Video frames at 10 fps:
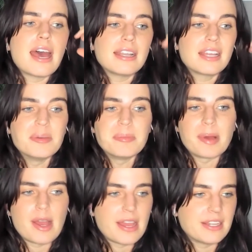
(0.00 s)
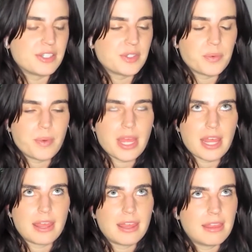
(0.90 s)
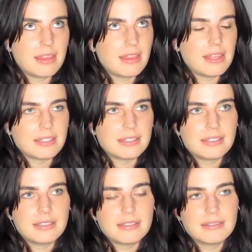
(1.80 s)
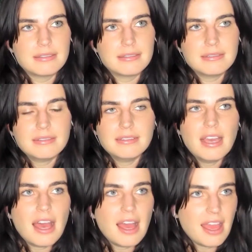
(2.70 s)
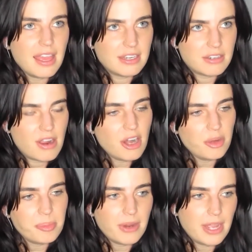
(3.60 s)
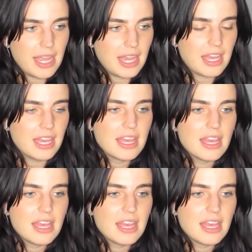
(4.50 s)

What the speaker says: combined with this guy and heartbreak